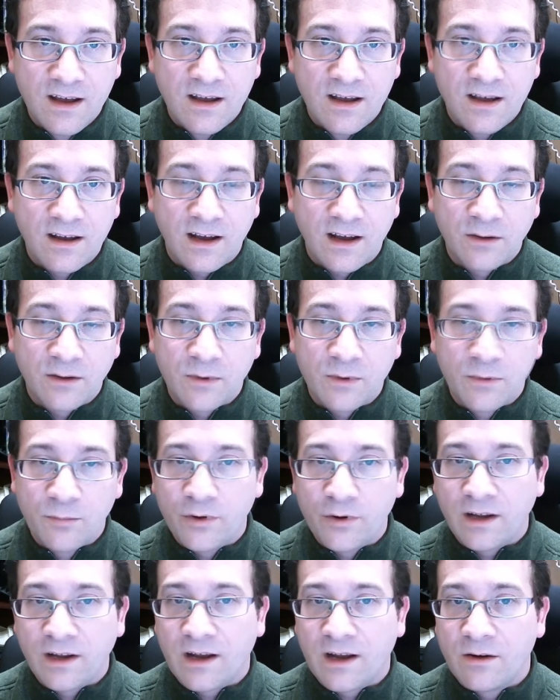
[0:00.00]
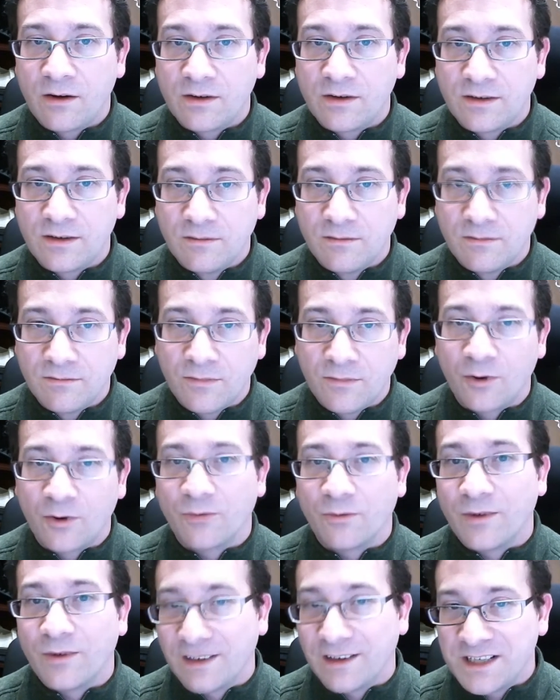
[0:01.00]
And we're putting out,
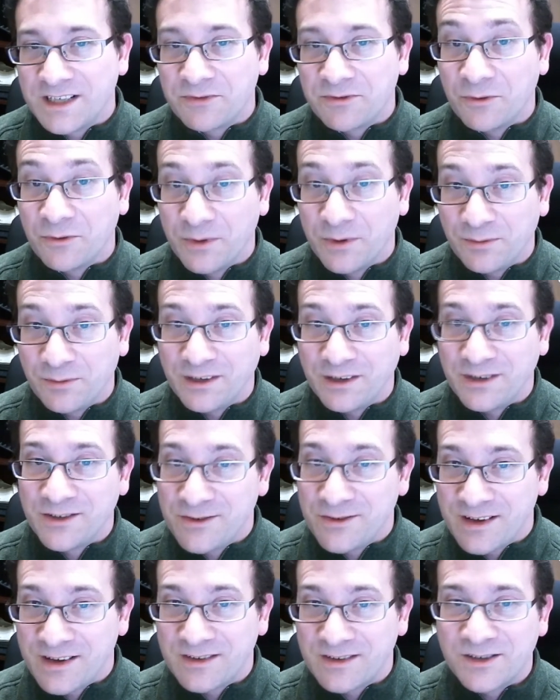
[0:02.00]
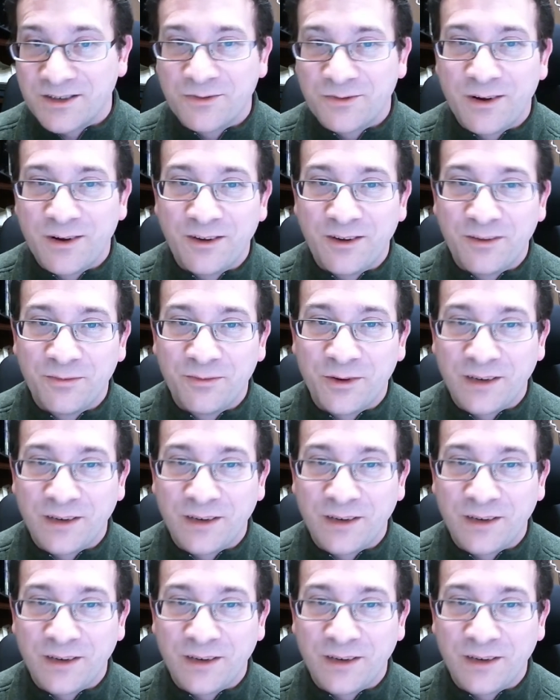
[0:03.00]
or at least we will be in 2012,